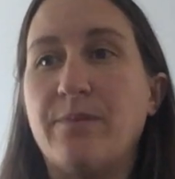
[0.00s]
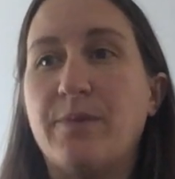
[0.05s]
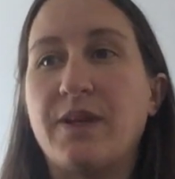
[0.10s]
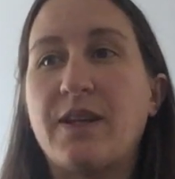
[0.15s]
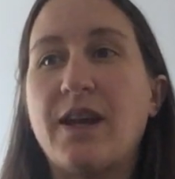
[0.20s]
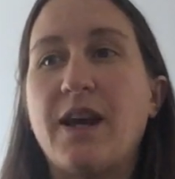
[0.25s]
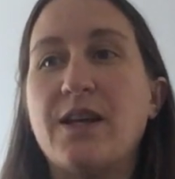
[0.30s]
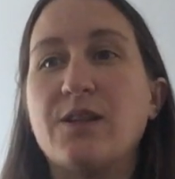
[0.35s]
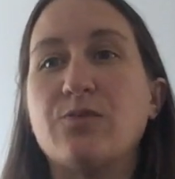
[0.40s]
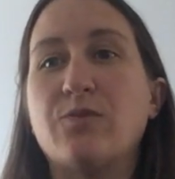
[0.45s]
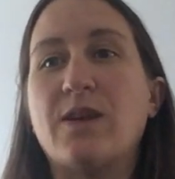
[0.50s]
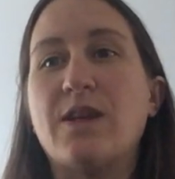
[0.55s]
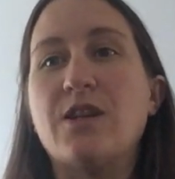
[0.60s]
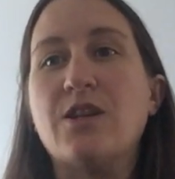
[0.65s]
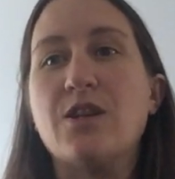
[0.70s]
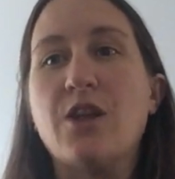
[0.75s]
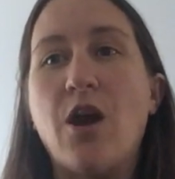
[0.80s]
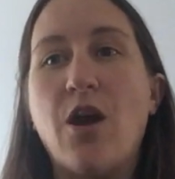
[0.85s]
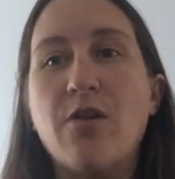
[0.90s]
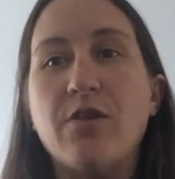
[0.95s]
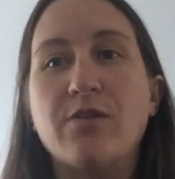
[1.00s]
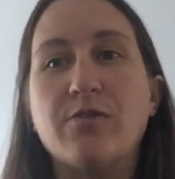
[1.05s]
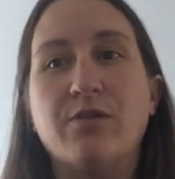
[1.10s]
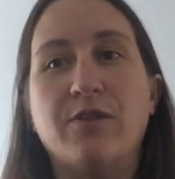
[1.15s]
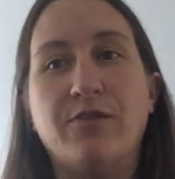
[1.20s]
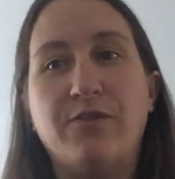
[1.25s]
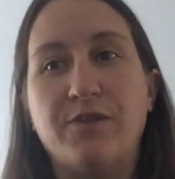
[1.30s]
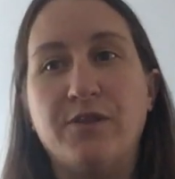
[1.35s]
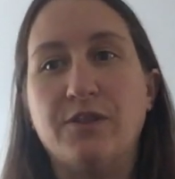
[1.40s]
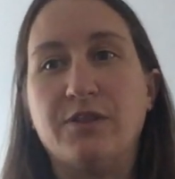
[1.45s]
because we know it will
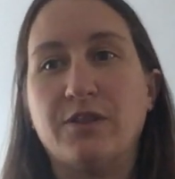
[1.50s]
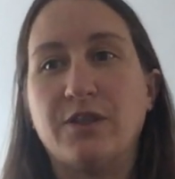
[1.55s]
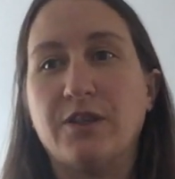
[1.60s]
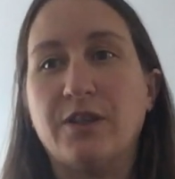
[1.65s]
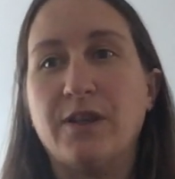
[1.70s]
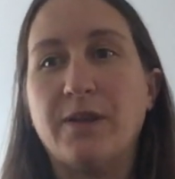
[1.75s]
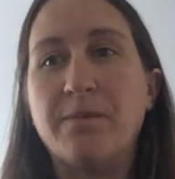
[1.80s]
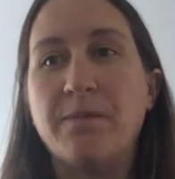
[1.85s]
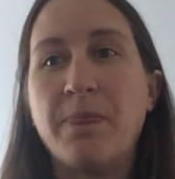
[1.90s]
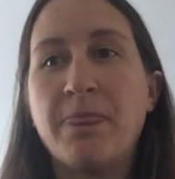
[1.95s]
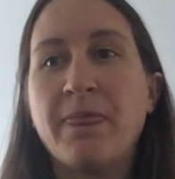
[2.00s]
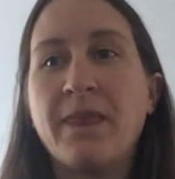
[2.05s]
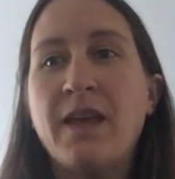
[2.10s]
feel good.